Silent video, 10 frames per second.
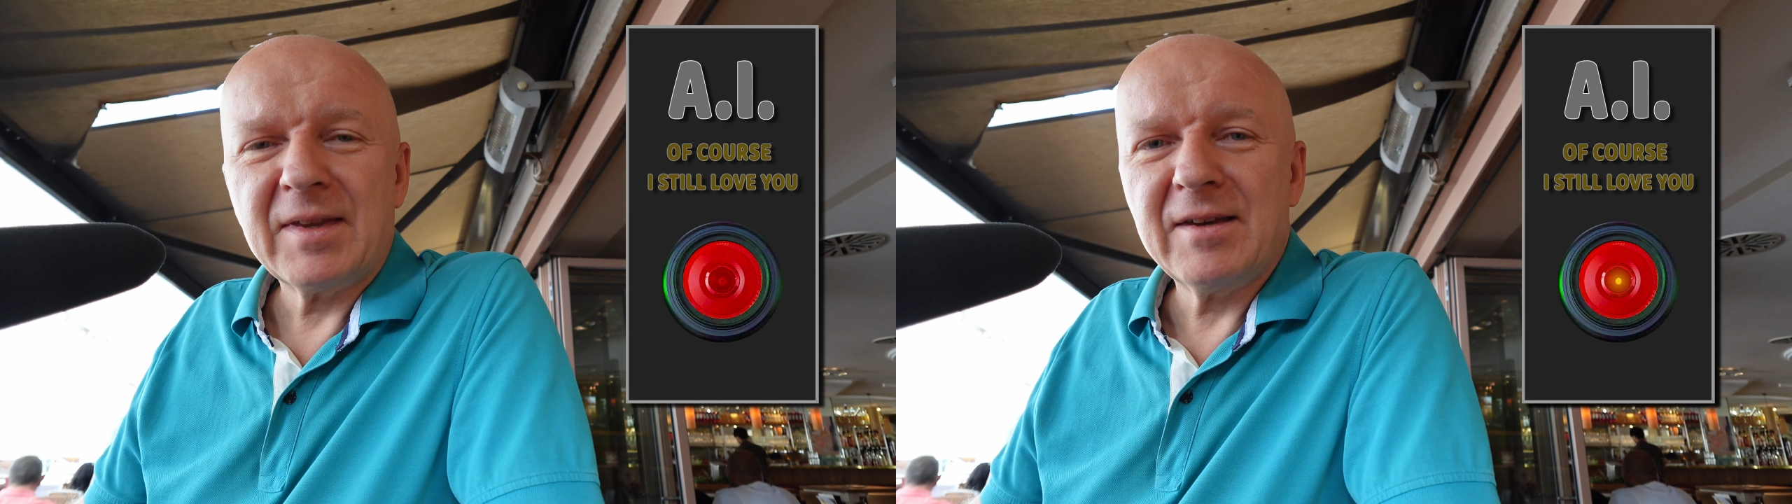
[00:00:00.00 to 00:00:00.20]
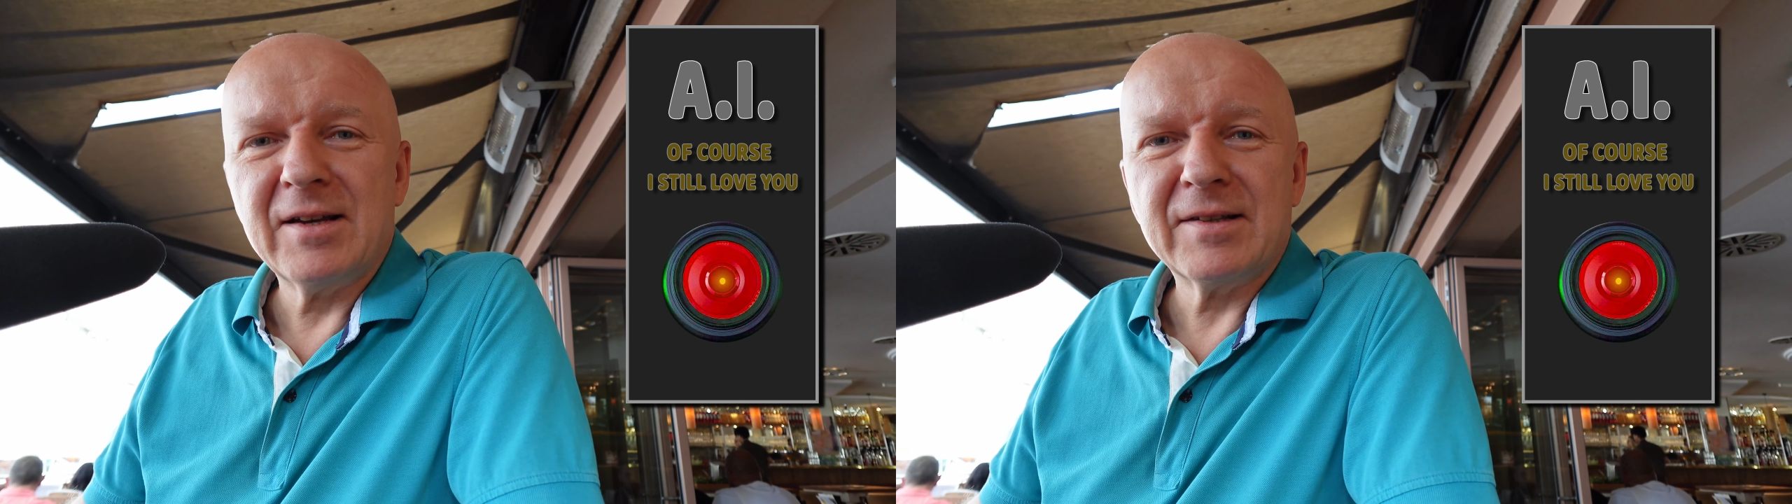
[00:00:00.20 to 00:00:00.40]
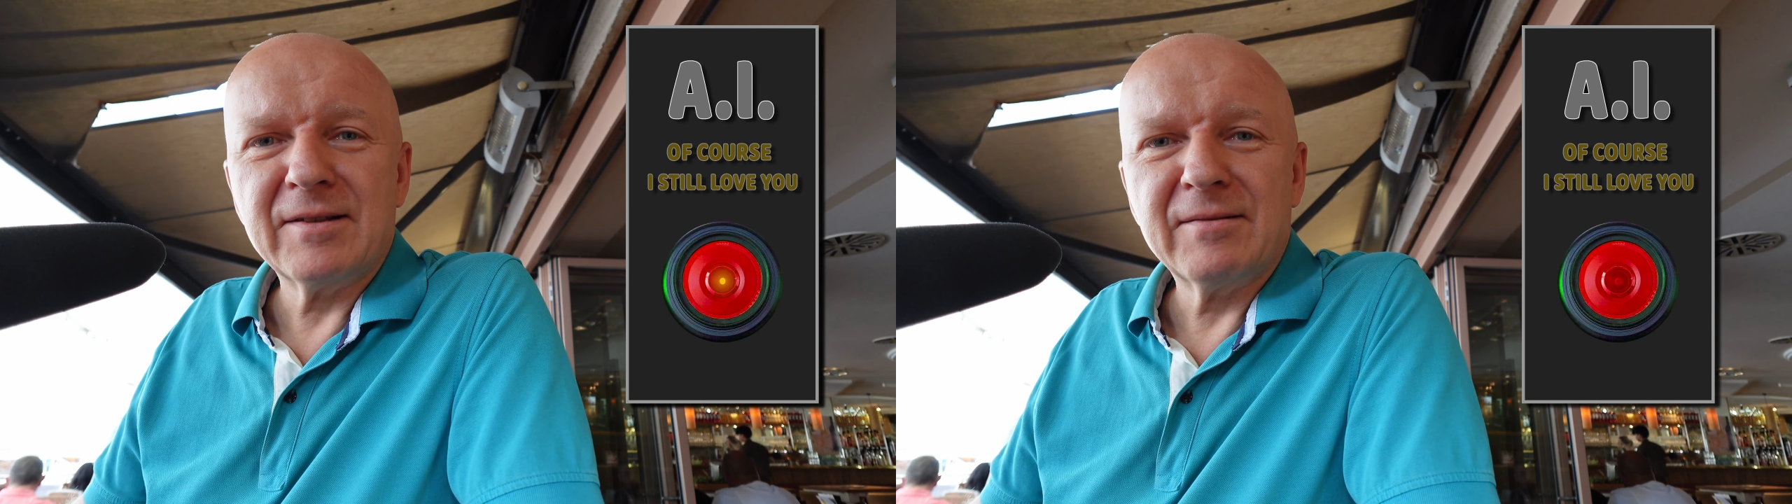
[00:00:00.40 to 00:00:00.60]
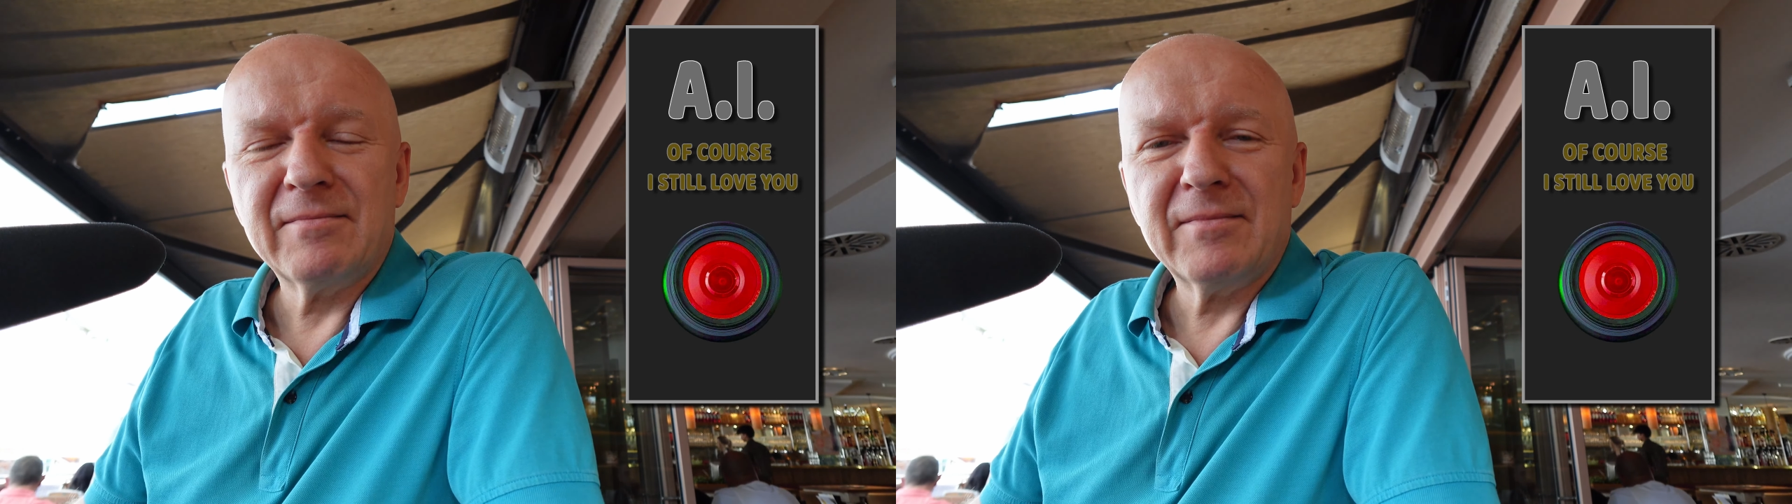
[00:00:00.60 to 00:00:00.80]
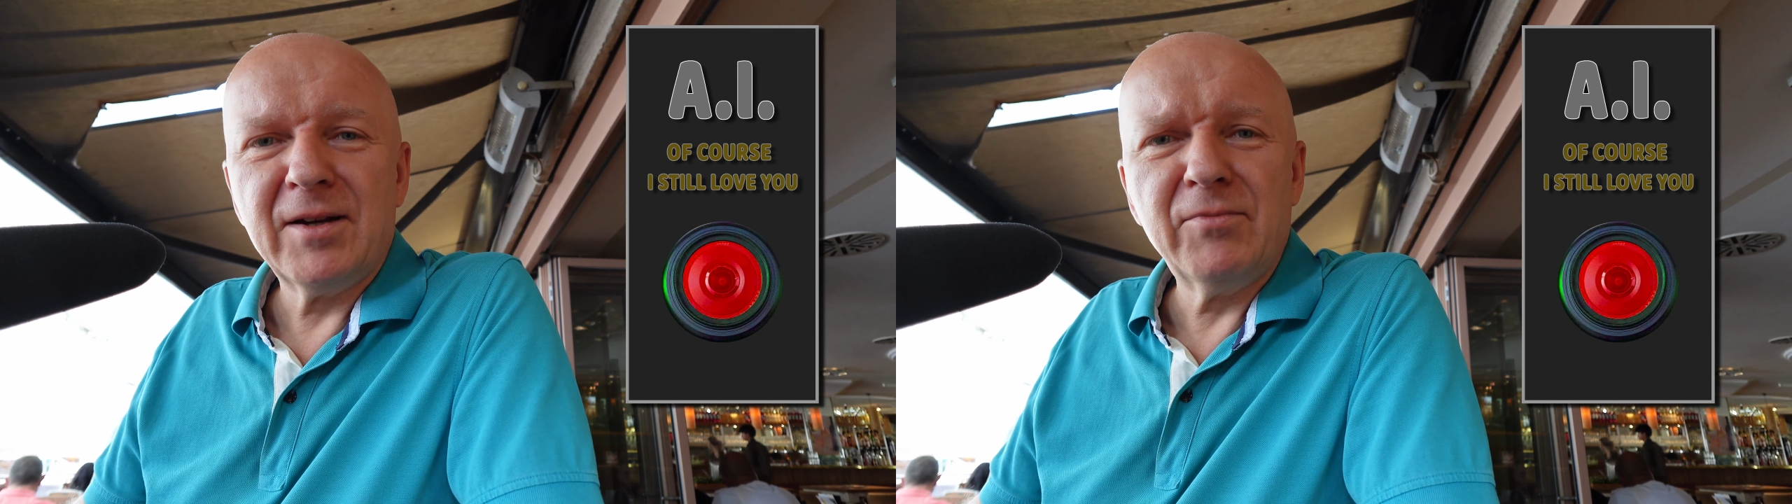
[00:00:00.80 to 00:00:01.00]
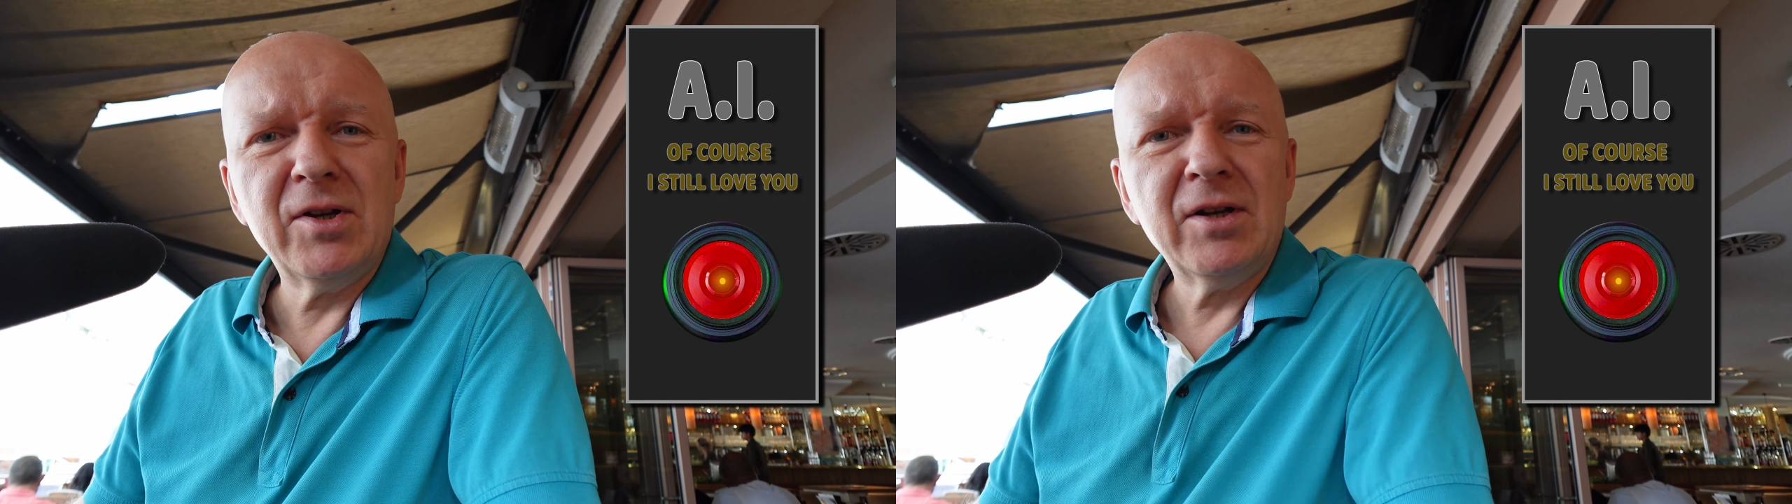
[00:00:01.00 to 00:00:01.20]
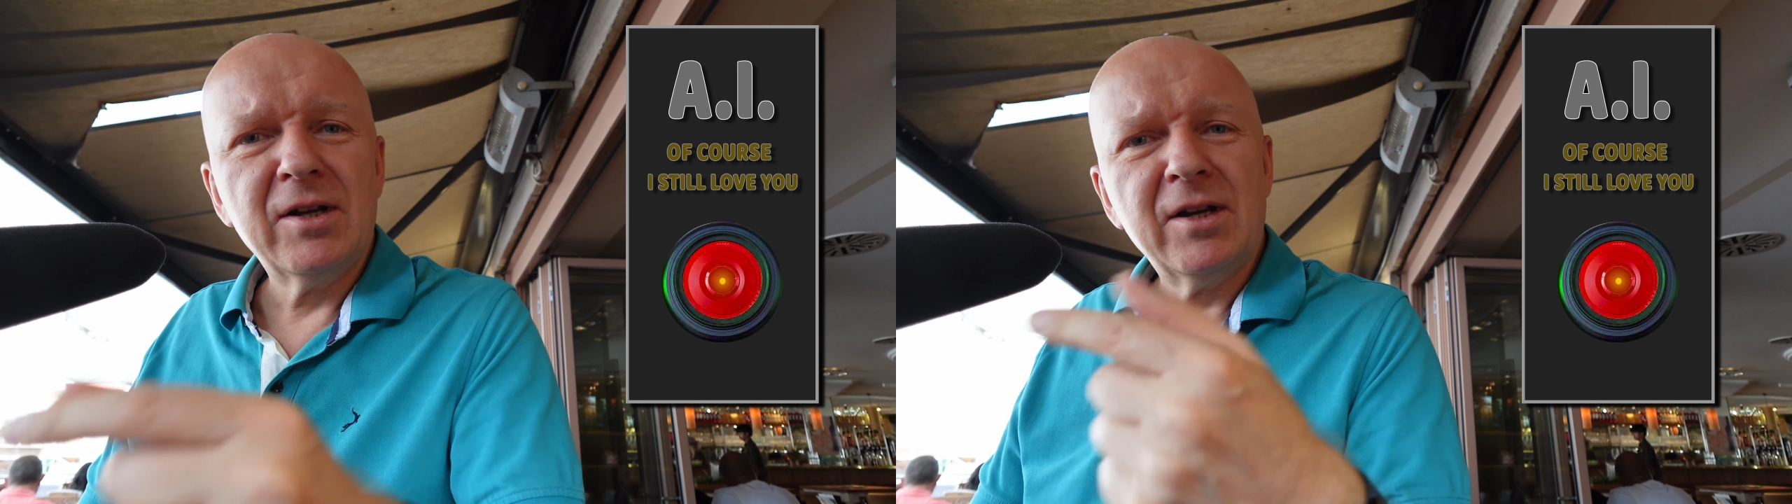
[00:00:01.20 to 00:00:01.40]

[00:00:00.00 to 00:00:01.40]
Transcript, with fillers: Yes, and we